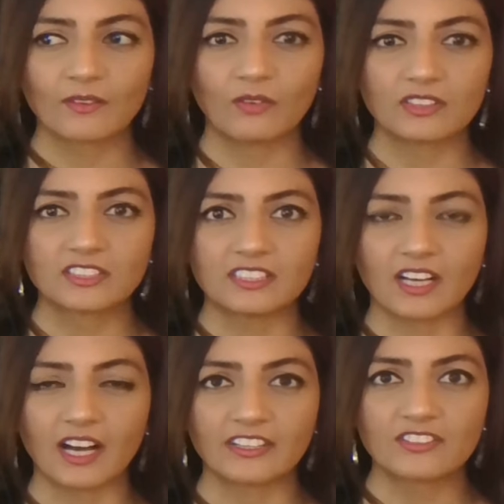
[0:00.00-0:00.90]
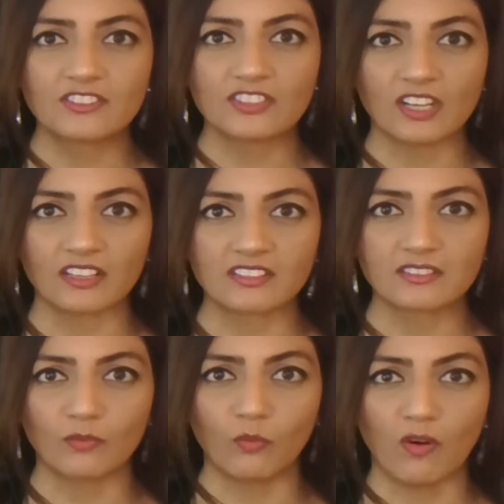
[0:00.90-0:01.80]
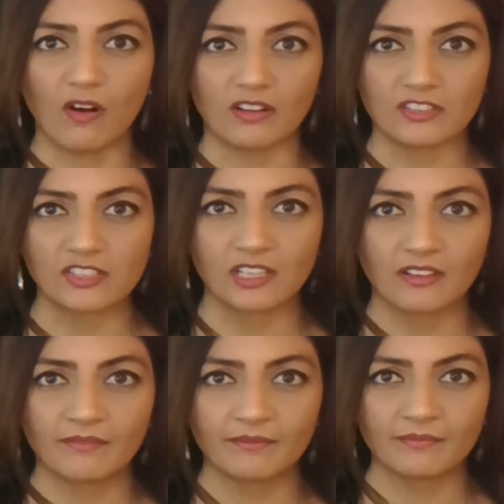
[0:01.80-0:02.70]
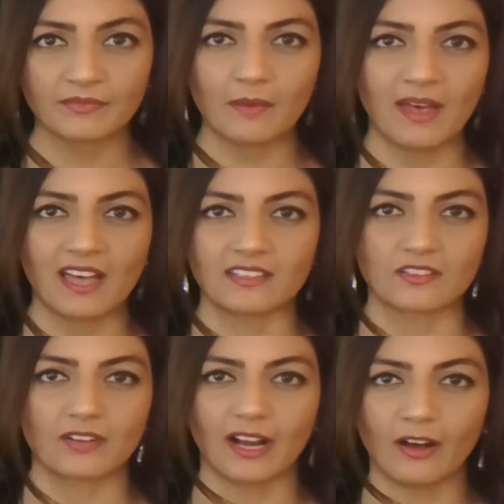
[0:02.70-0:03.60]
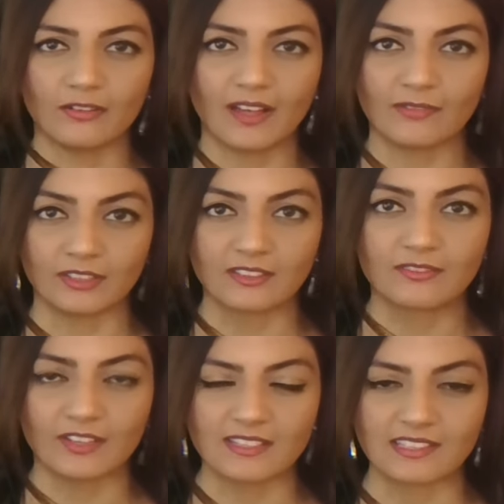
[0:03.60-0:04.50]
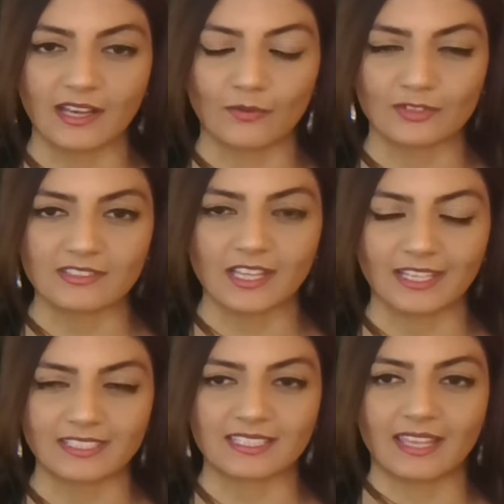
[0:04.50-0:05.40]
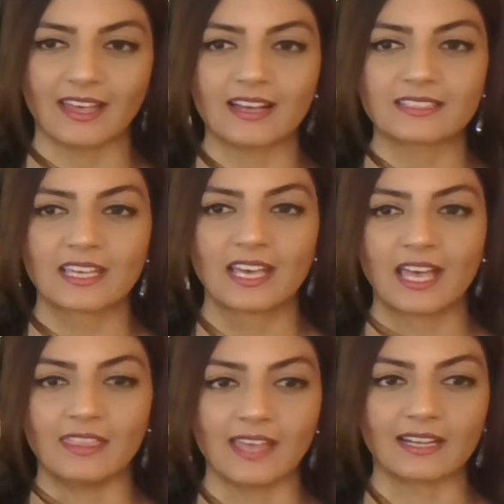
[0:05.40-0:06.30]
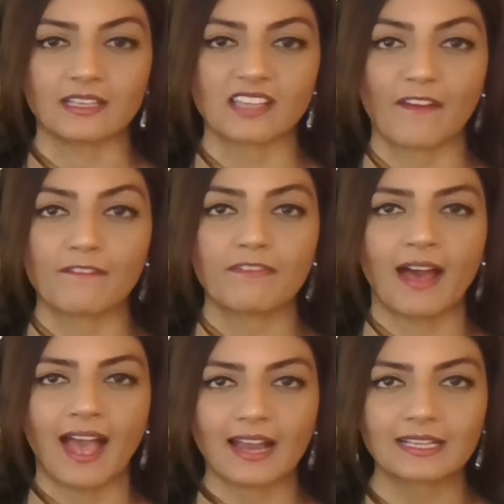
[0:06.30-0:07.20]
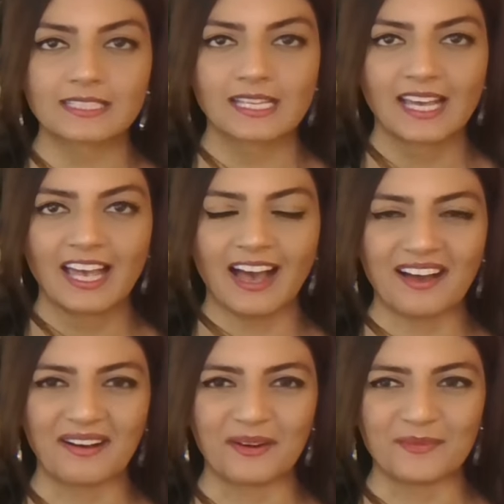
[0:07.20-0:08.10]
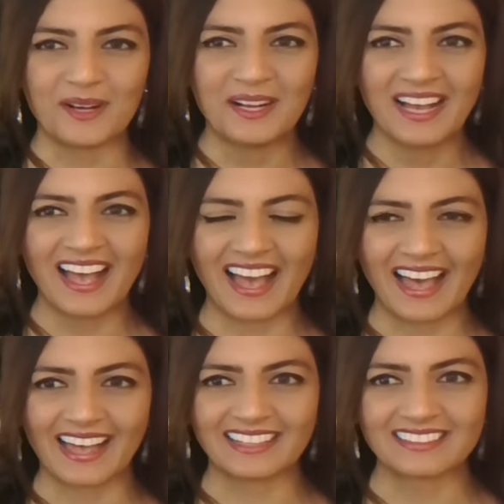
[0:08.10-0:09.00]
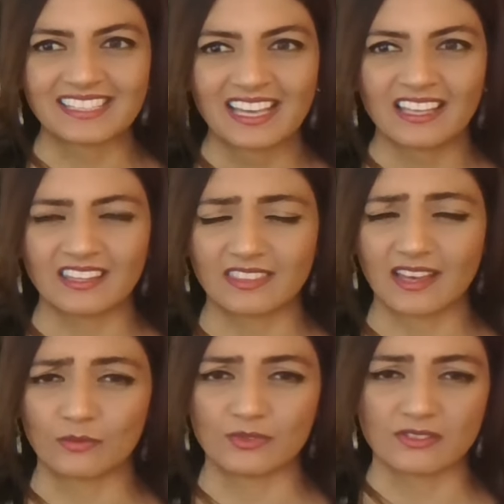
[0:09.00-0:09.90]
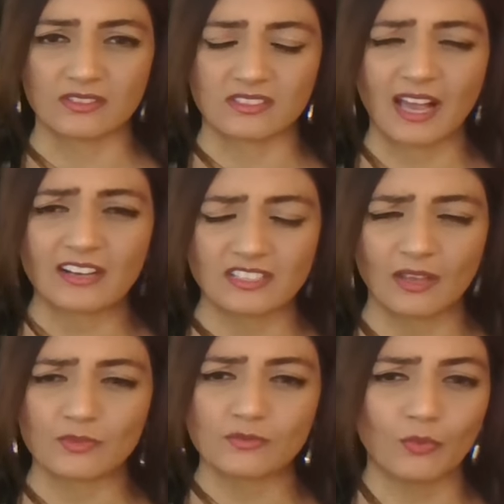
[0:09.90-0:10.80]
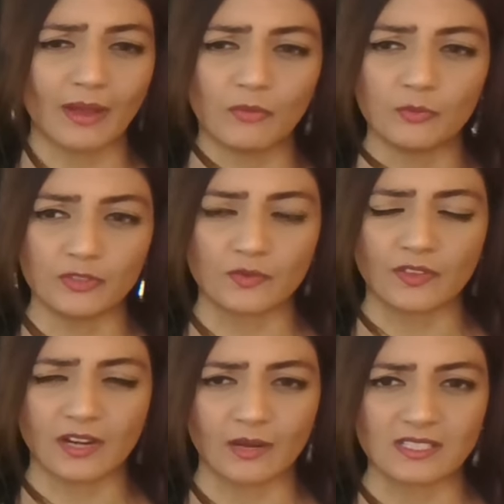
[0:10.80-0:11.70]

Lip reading: What did I just watch? That man is straight out of heaven. Firstly, I would just like to say that, and that is a fact. And that was just, actually, that was way more beautiful than I